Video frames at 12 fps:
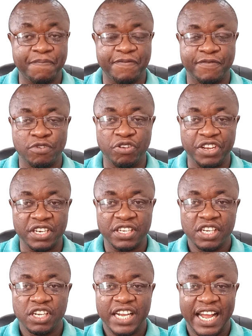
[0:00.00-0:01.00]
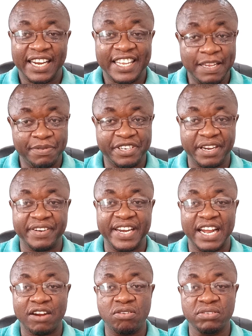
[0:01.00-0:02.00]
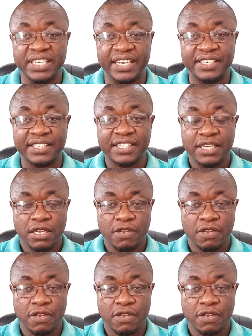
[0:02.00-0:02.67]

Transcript: following and keep sharing our content,